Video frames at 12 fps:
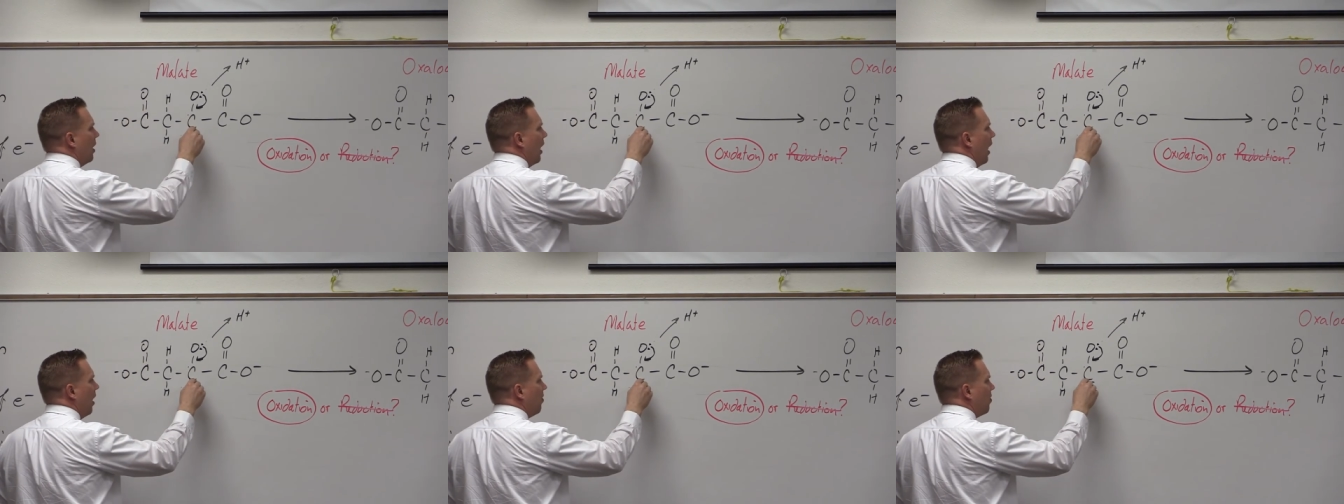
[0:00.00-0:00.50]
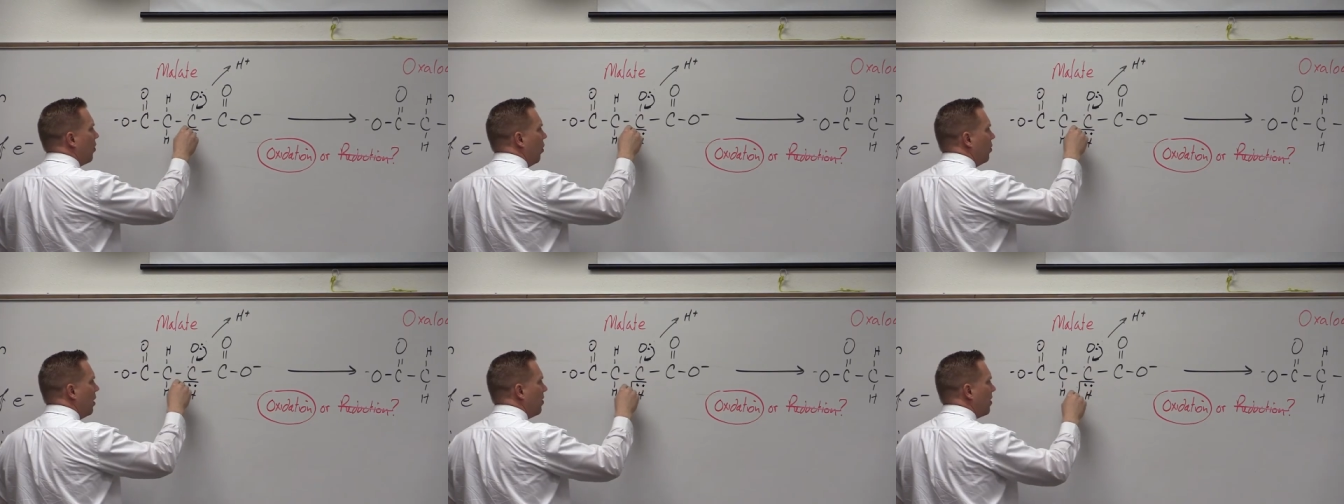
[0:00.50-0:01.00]
And
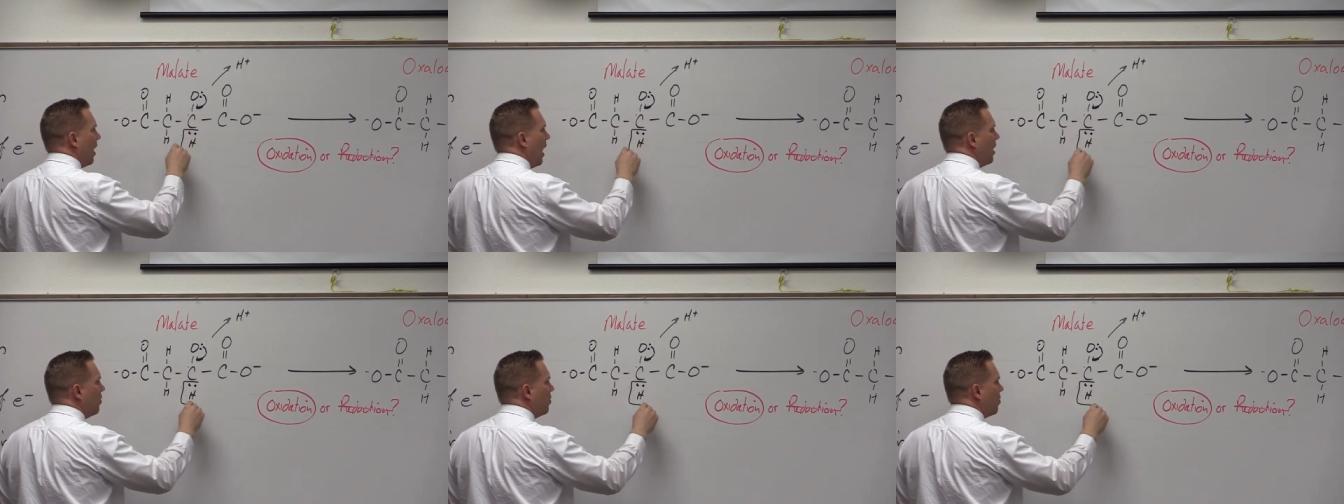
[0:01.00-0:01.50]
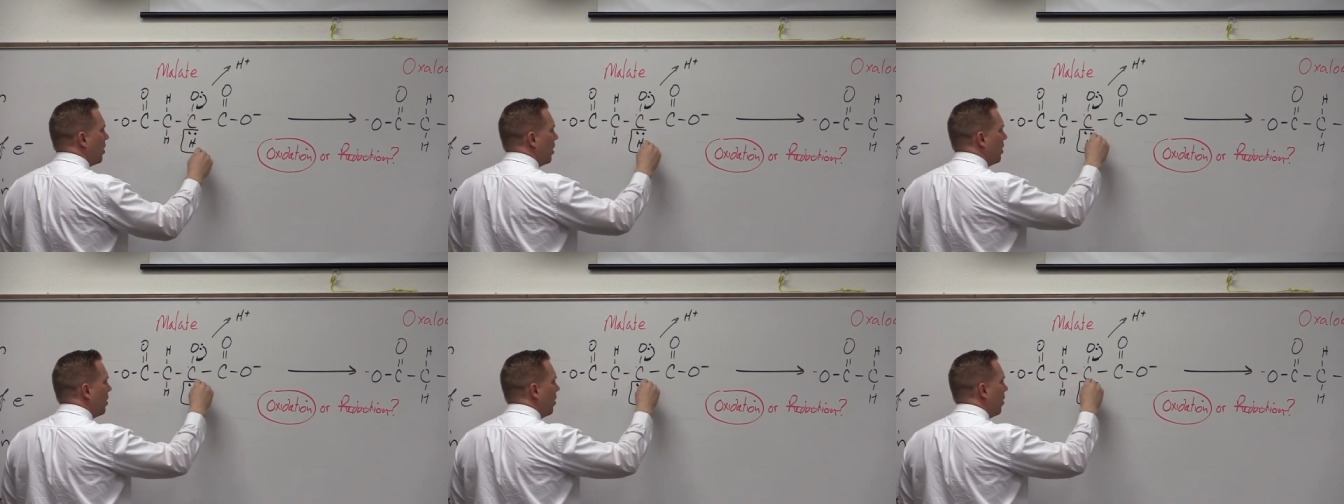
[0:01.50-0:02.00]
so this
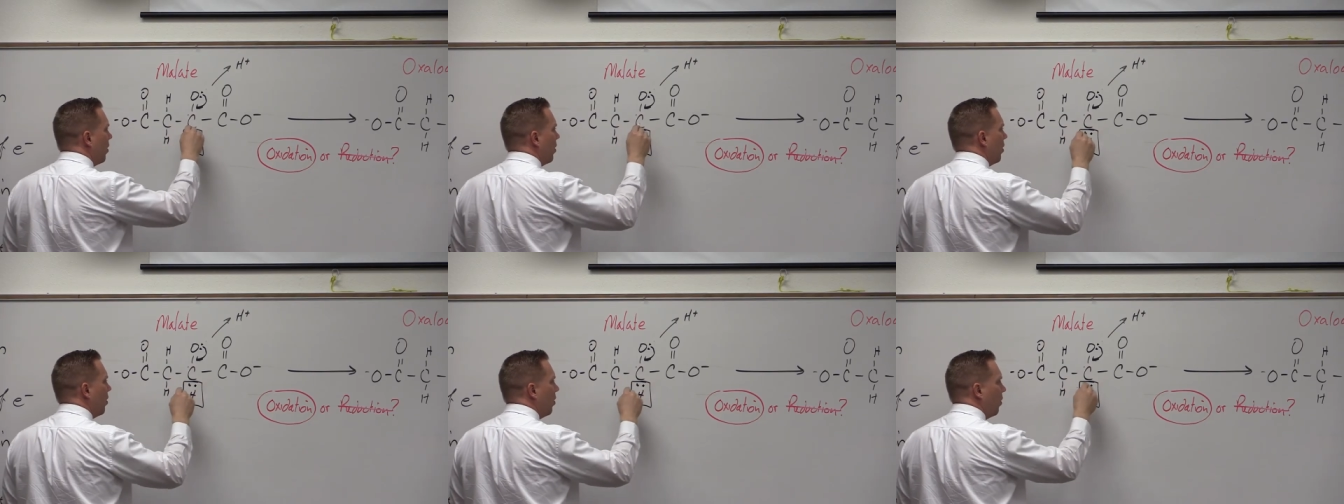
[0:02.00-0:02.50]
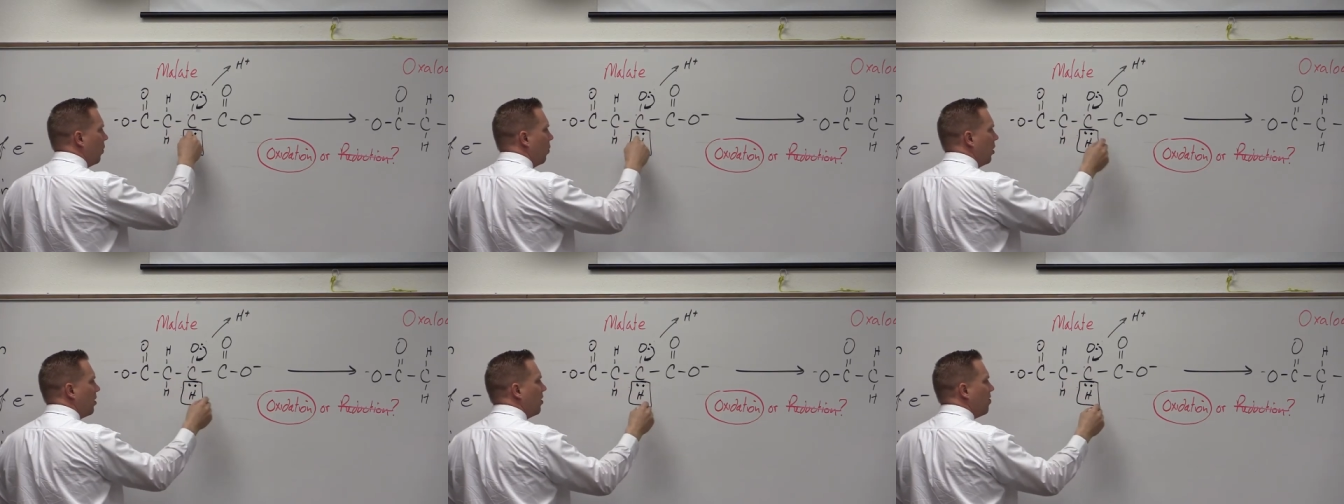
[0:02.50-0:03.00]
hydrogen
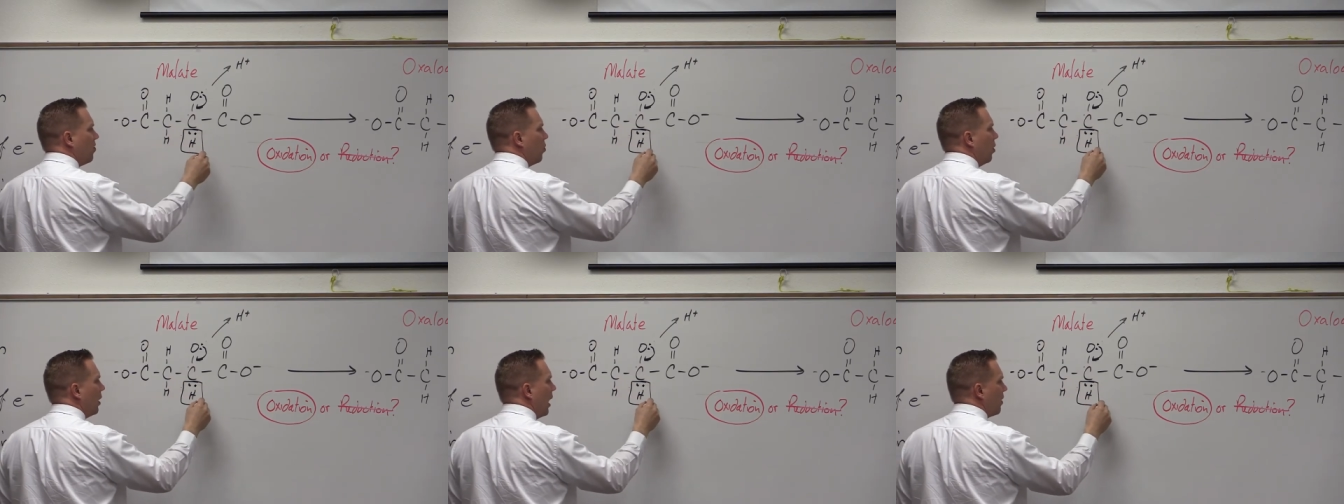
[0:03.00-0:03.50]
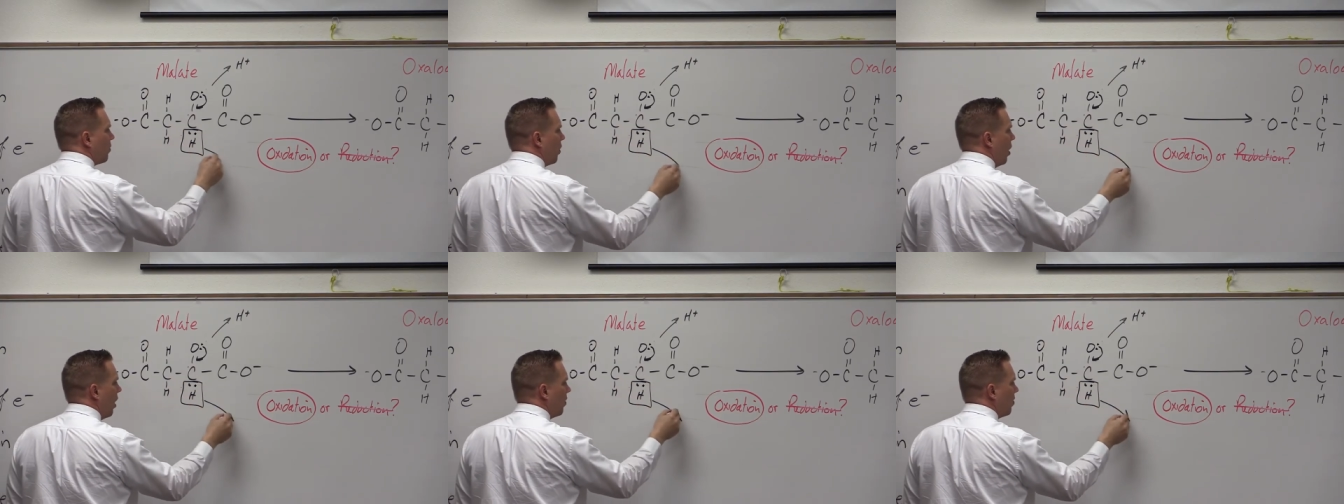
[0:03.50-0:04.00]
with its two
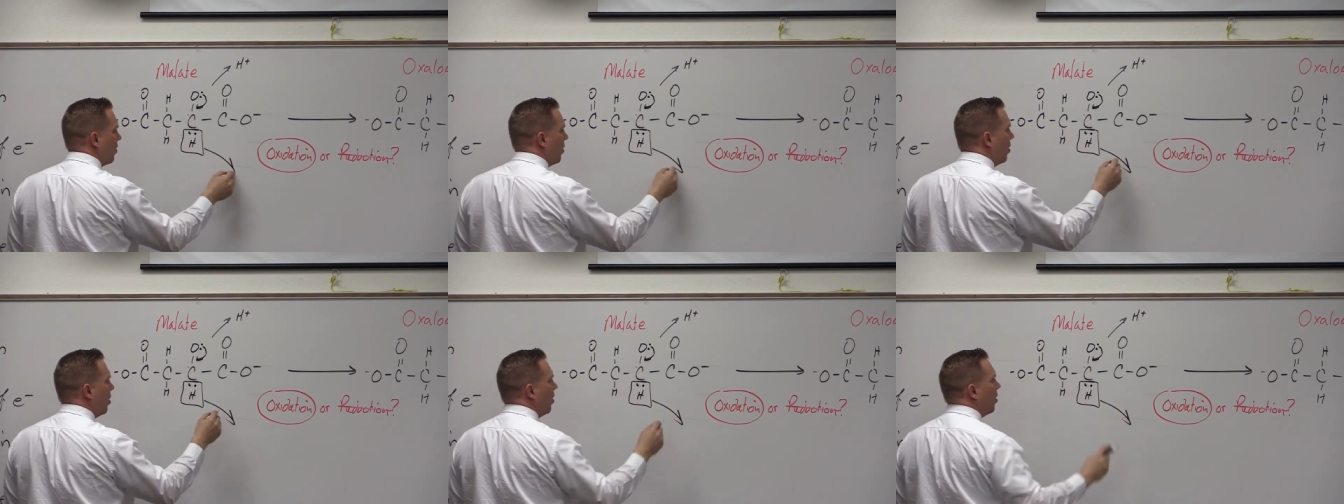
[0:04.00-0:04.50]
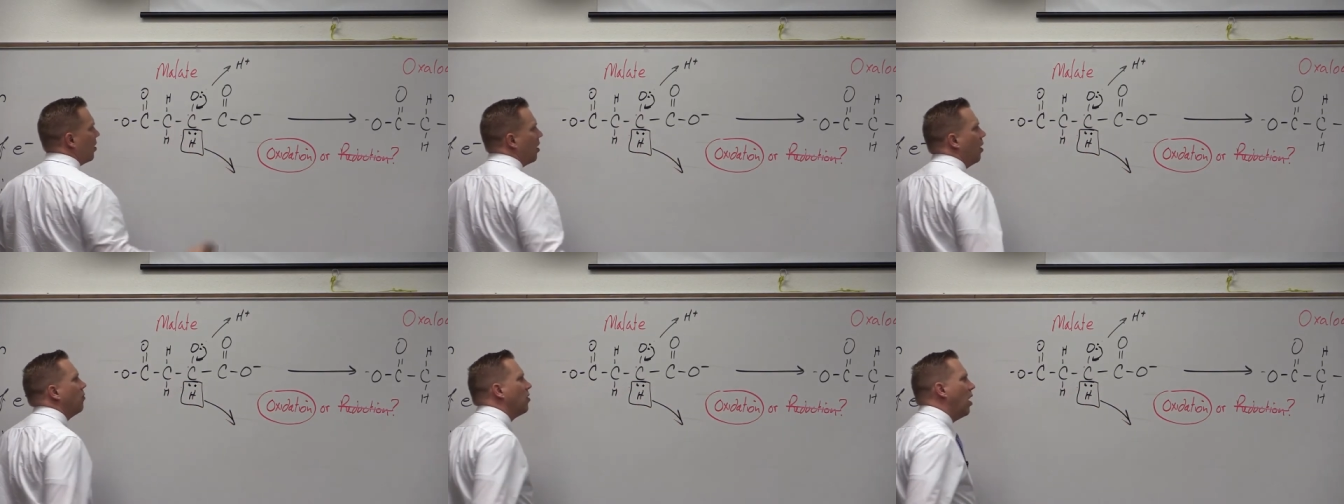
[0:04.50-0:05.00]
electrons
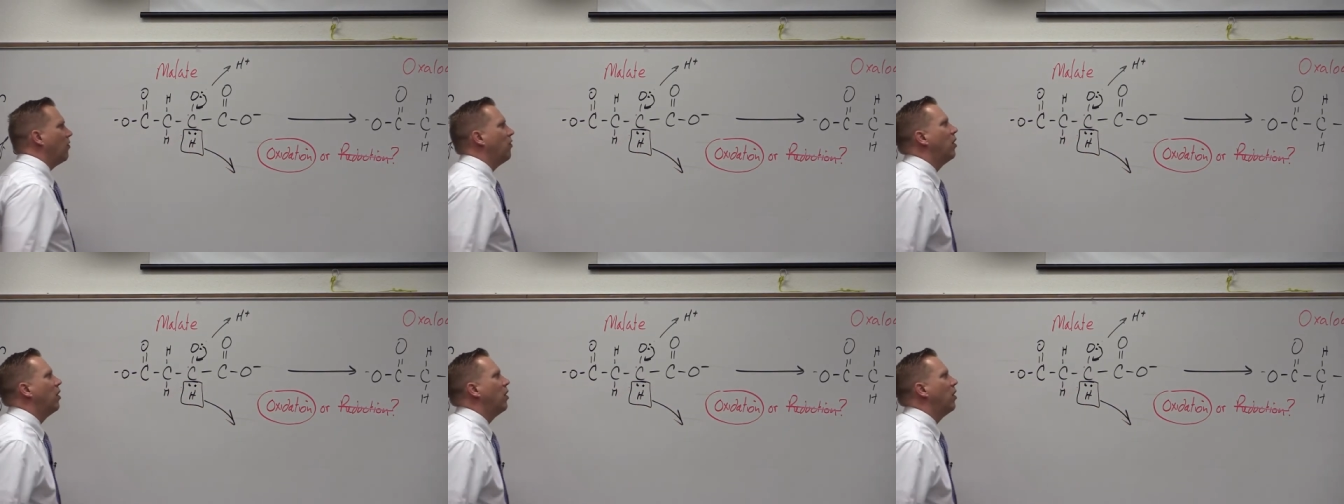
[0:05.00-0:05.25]
comes off